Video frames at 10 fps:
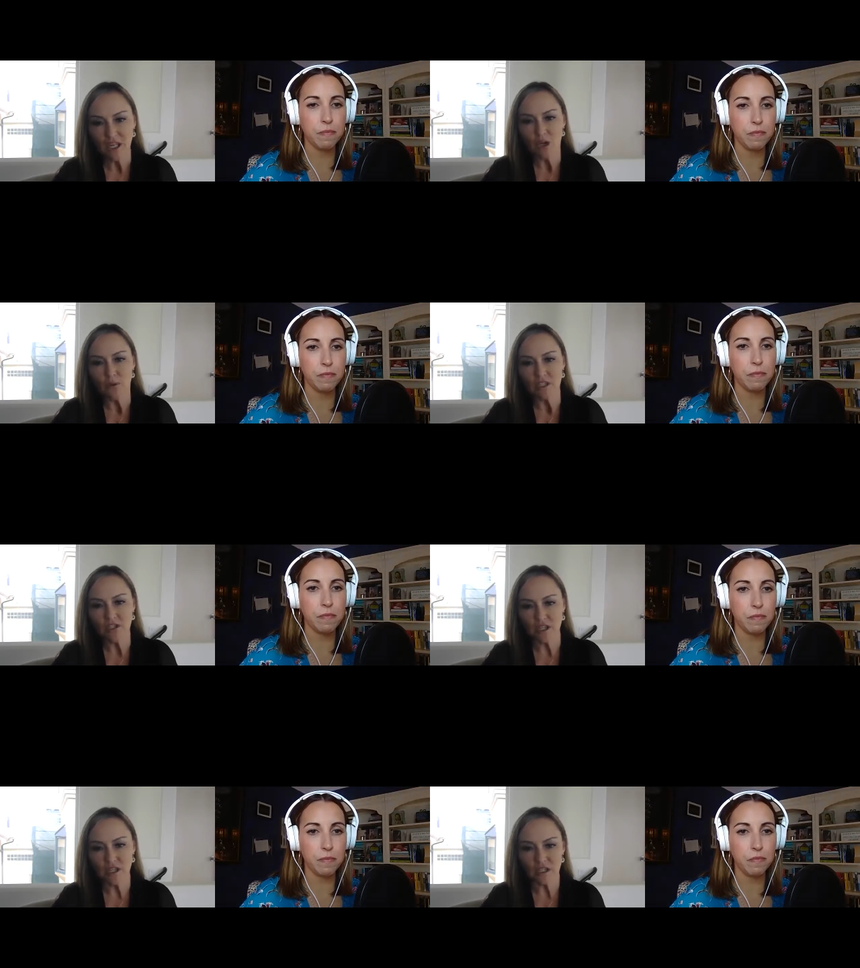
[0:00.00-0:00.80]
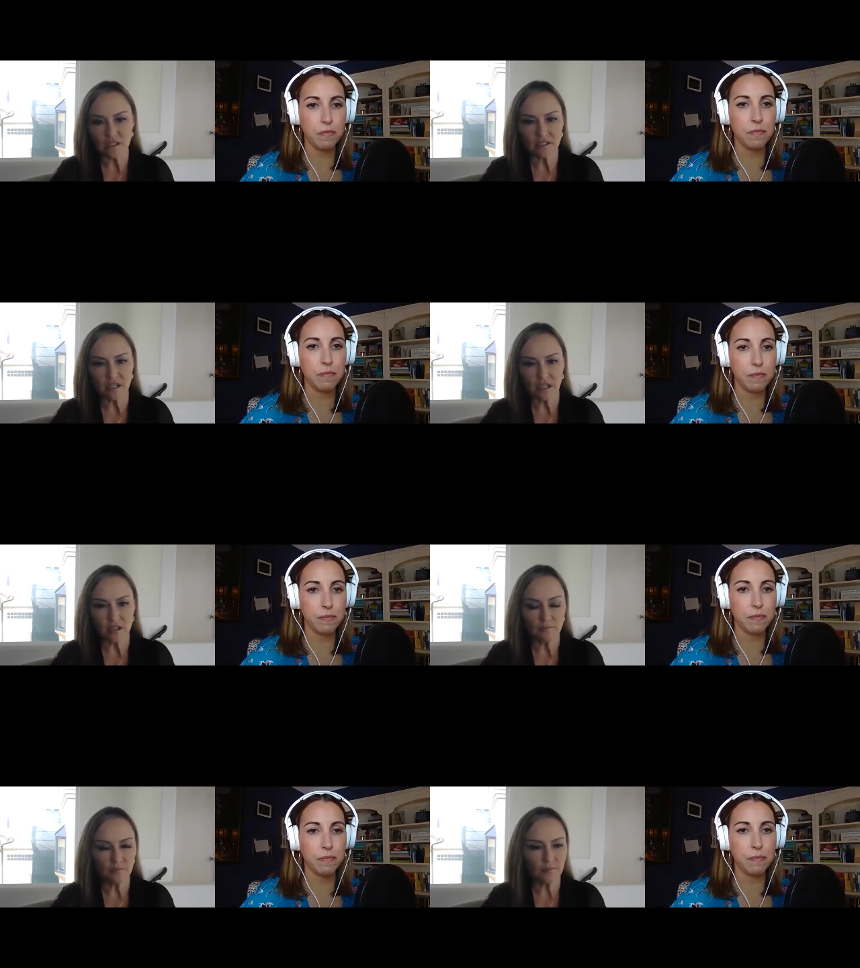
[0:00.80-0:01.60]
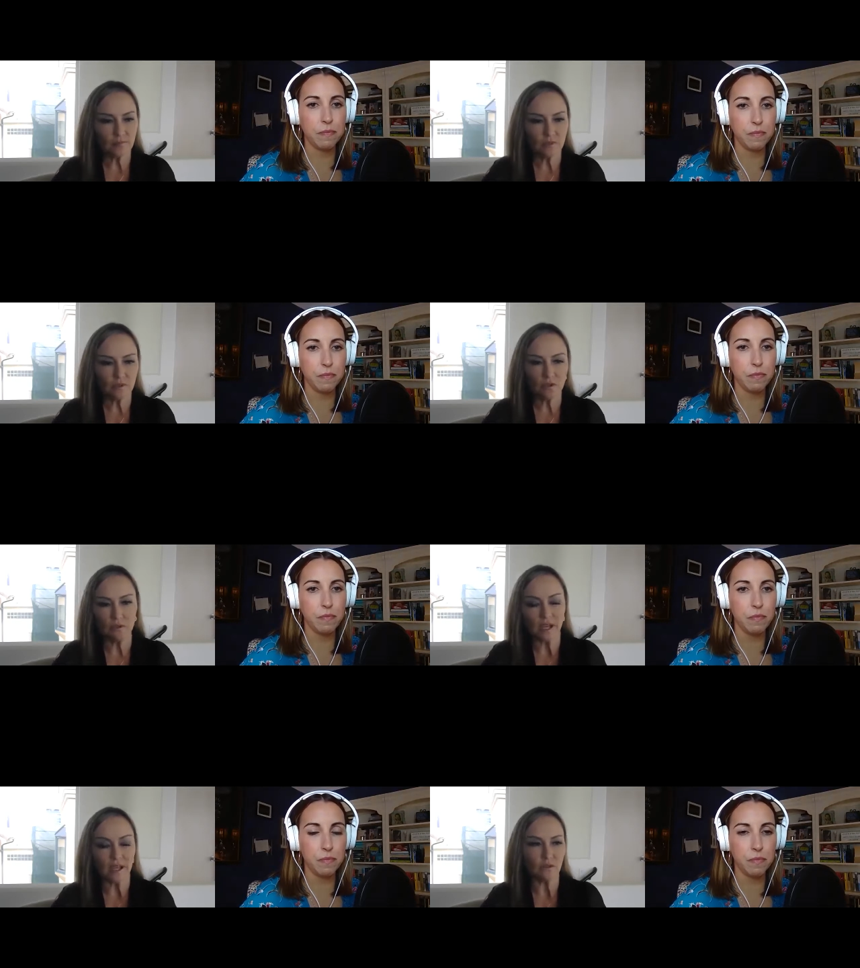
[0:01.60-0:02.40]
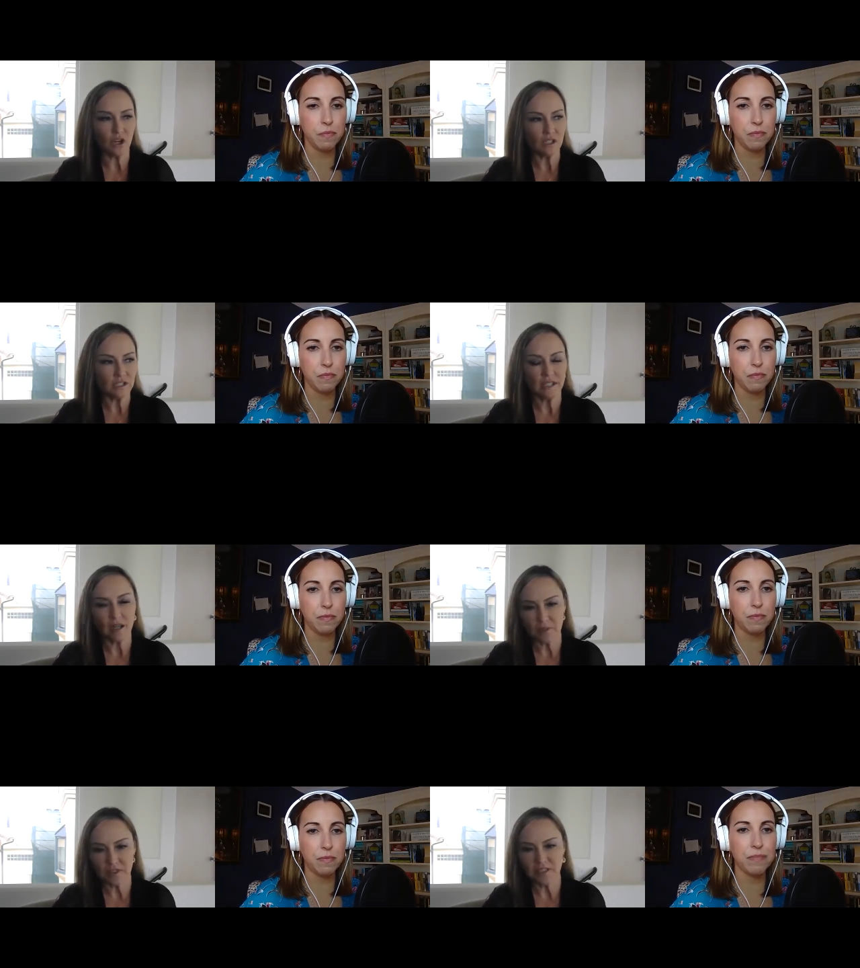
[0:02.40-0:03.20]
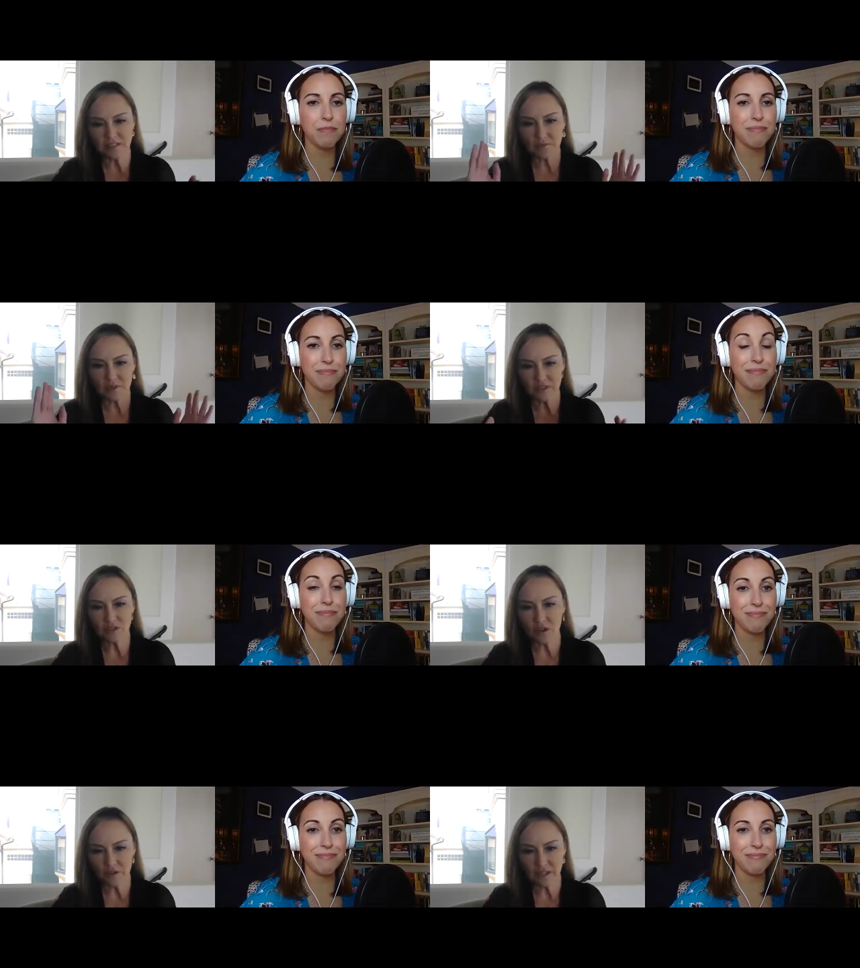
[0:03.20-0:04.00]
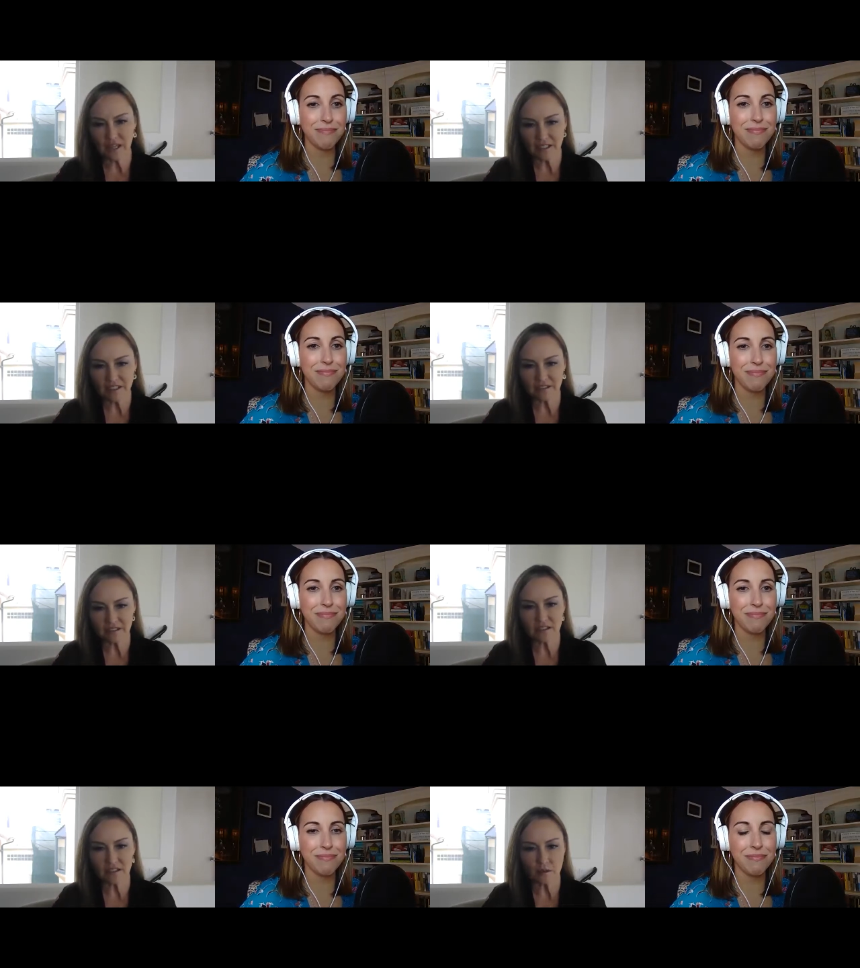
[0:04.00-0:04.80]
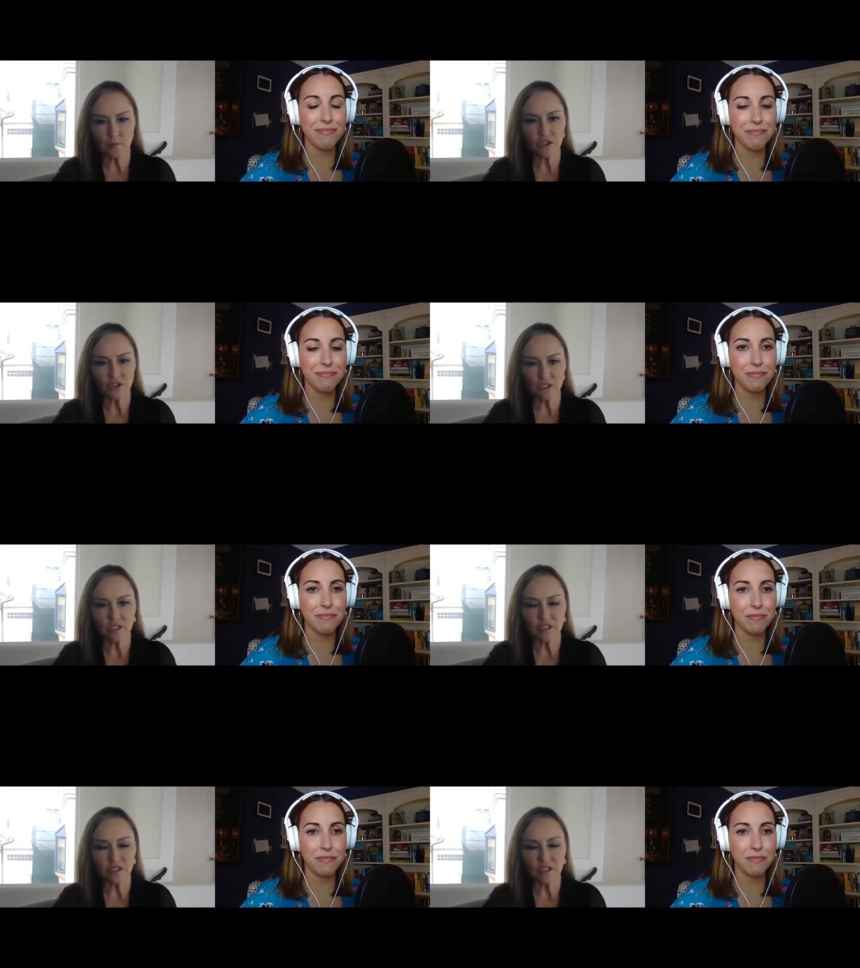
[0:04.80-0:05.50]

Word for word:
Speaker 1: which is, um, or I don't call it that, but it's, it's called that in the system, which is